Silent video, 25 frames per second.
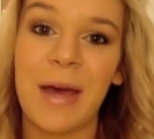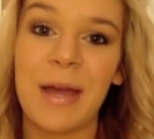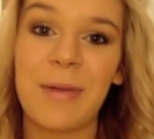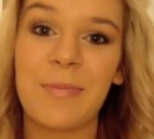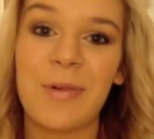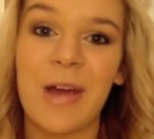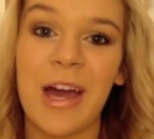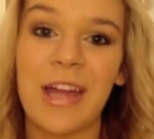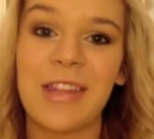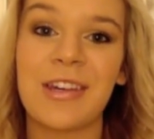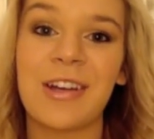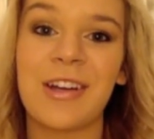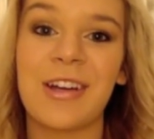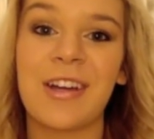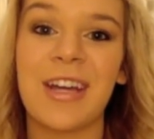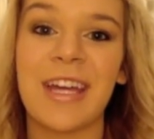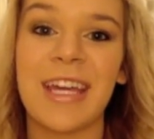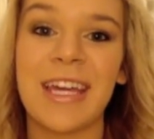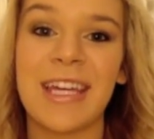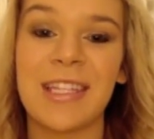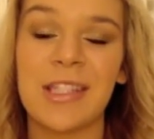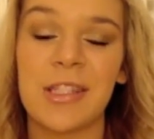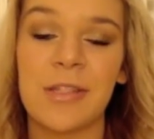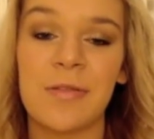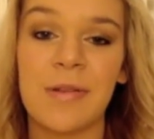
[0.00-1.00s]
My brother,
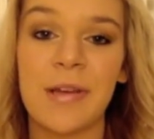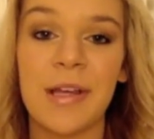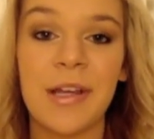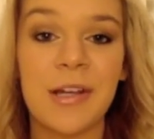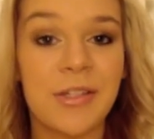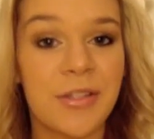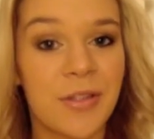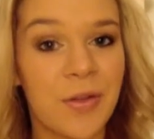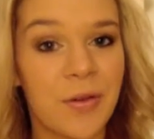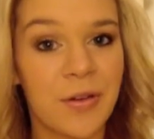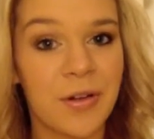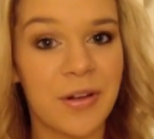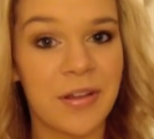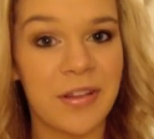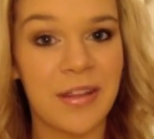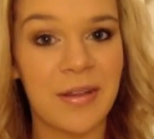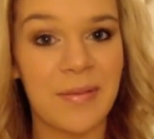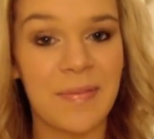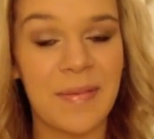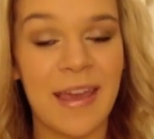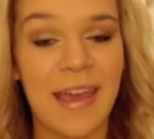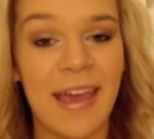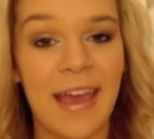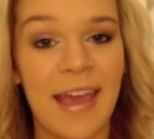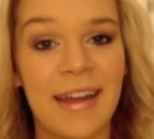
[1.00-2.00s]
he's three years older
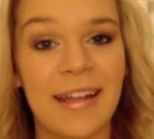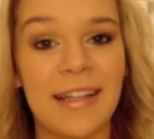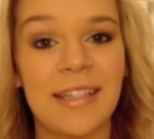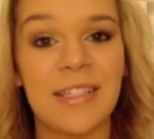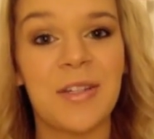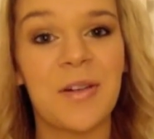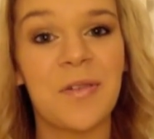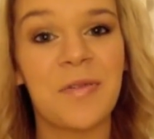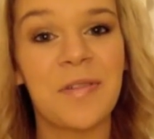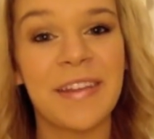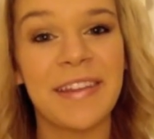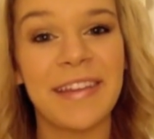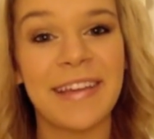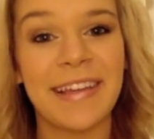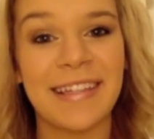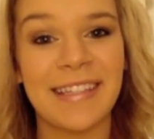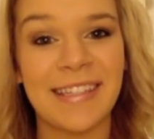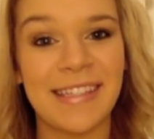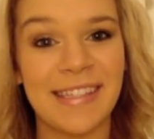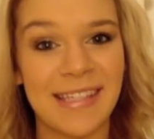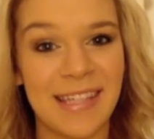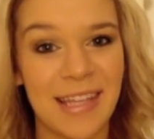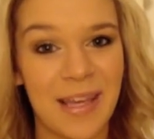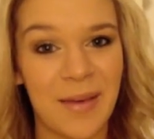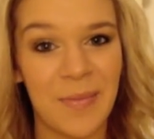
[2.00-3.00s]
than me and I don't really get
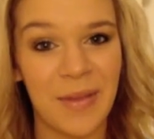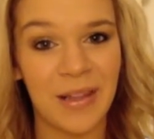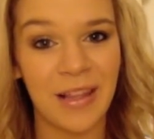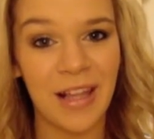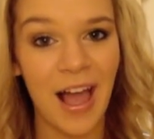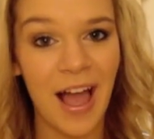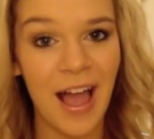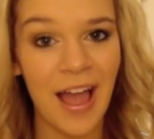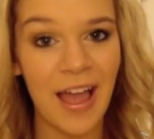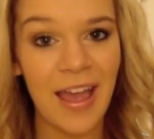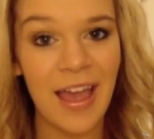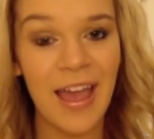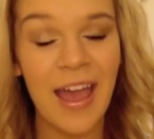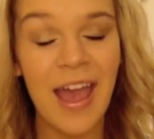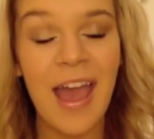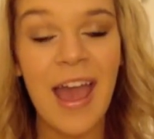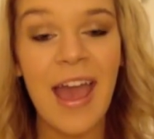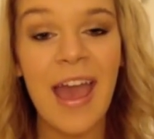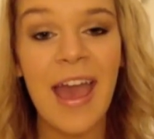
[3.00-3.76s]
to see him a lot